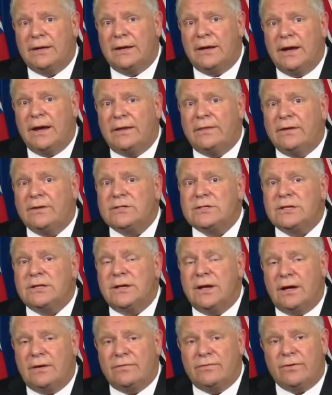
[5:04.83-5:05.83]
and there's
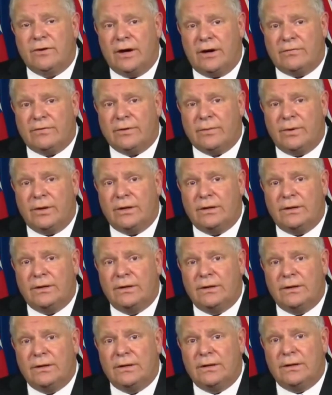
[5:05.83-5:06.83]
enough for everyone.
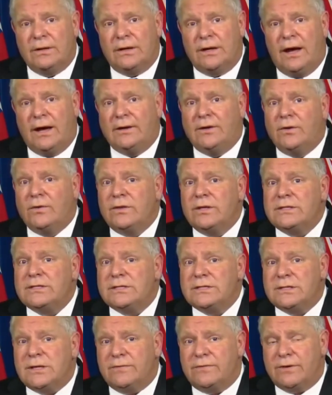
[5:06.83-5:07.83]
I know this
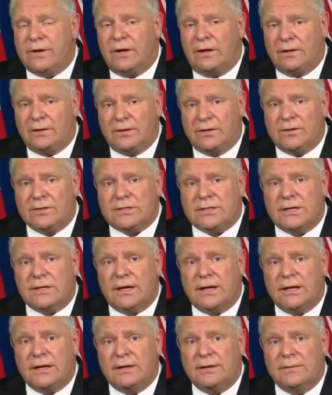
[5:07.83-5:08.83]
is difficult news
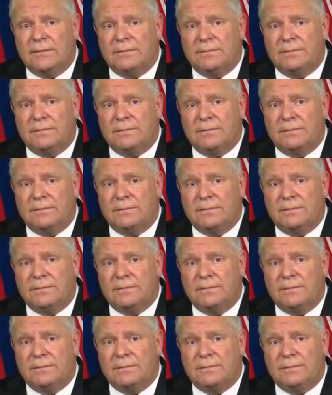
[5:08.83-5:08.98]
today.